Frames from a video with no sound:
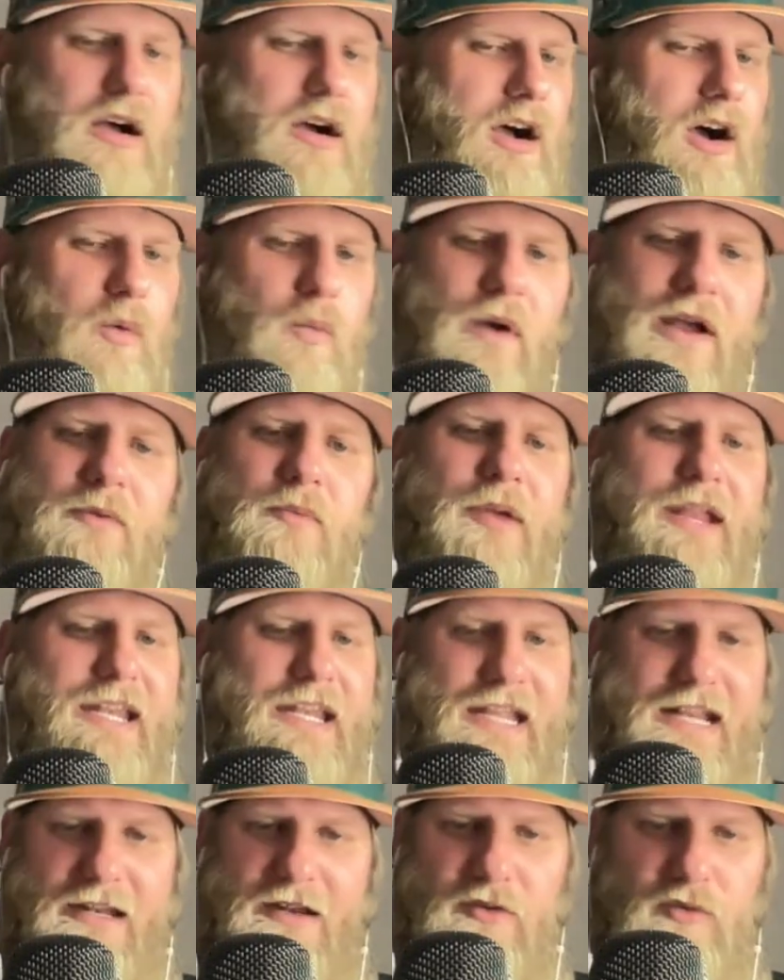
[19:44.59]
A win we
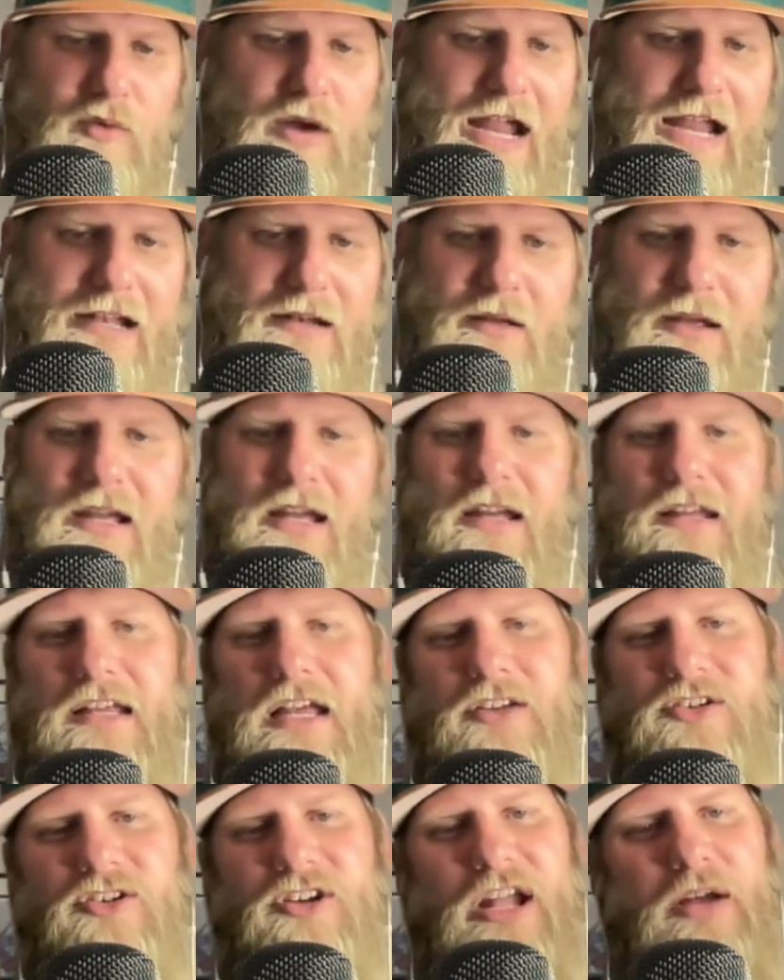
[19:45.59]
needed, right?
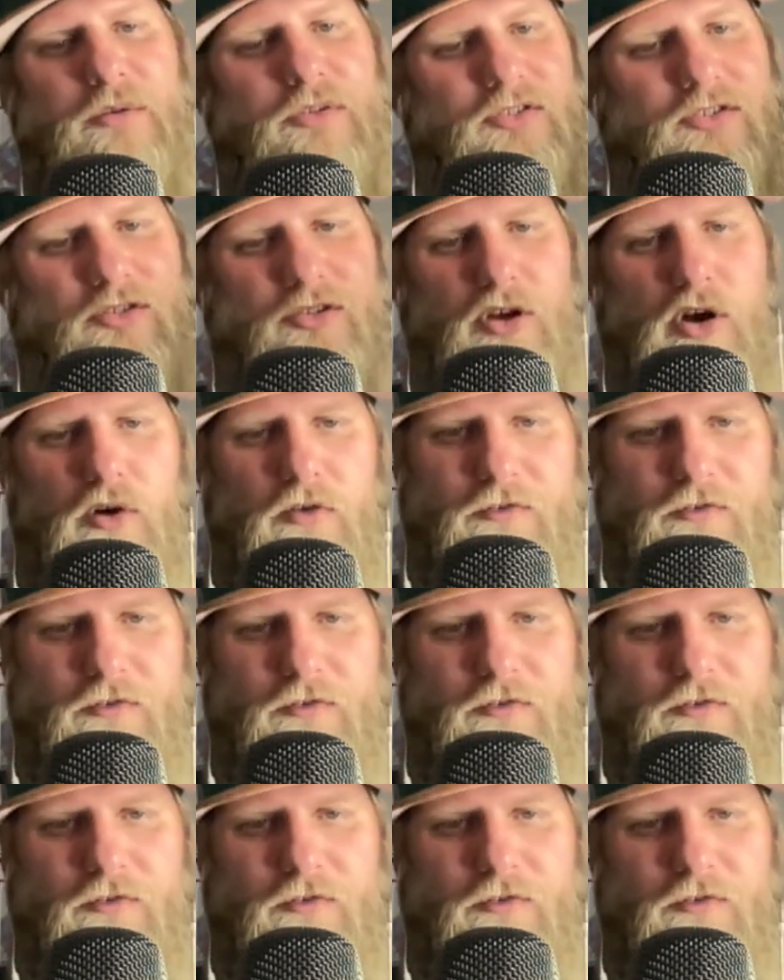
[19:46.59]
Yesterday was so